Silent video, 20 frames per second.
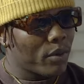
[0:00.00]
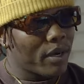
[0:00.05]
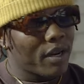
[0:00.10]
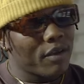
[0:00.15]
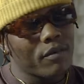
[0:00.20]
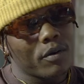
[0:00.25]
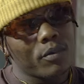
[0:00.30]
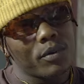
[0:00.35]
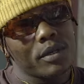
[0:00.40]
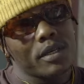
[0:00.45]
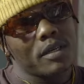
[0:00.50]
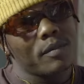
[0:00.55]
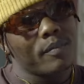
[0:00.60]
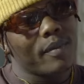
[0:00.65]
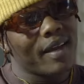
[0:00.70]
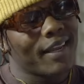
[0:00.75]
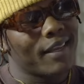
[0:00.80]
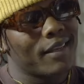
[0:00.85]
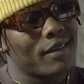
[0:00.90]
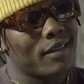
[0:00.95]
So whatever we
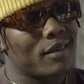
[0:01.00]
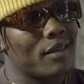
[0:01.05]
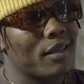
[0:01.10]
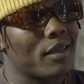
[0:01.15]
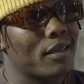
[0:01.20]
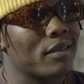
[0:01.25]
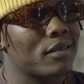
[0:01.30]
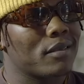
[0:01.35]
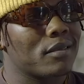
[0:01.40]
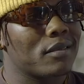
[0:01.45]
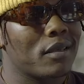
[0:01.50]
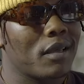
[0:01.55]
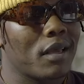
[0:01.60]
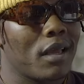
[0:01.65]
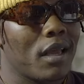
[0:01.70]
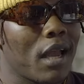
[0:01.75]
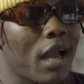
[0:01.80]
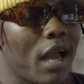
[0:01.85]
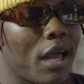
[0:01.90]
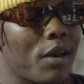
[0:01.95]
did back in the days,
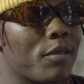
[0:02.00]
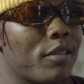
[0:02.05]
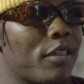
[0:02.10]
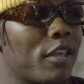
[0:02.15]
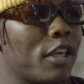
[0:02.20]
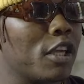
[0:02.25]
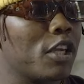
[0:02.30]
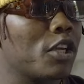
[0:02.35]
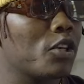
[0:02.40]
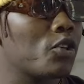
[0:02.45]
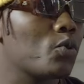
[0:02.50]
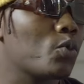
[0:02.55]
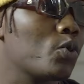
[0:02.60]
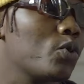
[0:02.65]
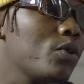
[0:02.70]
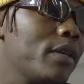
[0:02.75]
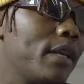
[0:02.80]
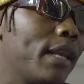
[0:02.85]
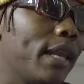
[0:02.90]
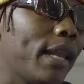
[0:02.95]
I don't think it
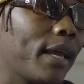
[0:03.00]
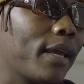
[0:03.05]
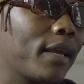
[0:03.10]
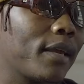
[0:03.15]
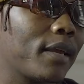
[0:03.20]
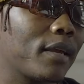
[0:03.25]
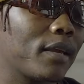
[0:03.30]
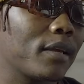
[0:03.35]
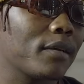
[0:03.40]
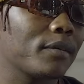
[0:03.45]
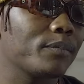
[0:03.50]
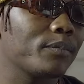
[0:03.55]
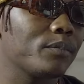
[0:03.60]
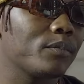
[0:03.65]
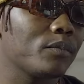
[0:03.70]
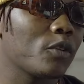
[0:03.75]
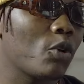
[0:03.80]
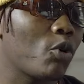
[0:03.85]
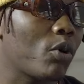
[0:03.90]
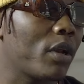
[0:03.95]
would like
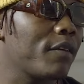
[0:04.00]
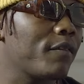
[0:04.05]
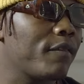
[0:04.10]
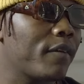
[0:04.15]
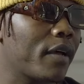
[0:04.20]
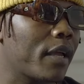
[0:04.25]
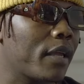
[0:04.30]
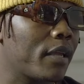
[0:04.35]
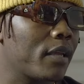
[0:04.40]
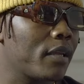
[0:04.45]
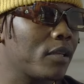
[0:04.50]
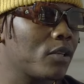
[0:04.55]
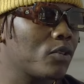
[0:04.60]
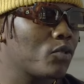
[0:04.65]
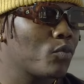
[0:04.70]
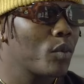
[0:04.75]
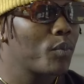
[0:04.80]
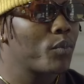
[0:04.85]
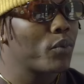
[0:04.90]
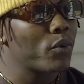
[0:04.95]
qualify
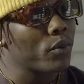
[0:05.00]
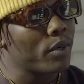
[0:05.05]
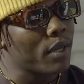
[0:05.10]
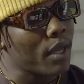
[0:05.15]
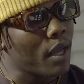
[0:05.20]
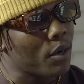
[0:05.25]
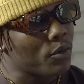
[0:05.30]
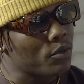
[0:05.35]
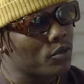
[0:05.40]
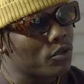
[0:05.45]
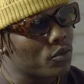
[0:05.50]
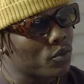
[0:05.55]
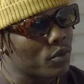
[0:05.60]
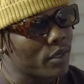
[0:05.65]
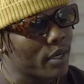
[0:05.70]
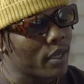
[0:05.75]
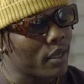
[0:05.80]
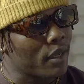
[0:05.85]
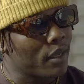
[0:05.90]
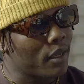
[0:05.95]
be put out
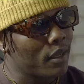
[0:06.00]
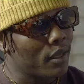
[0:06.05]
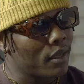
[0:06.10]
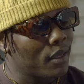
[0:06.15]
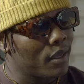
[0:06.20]
today.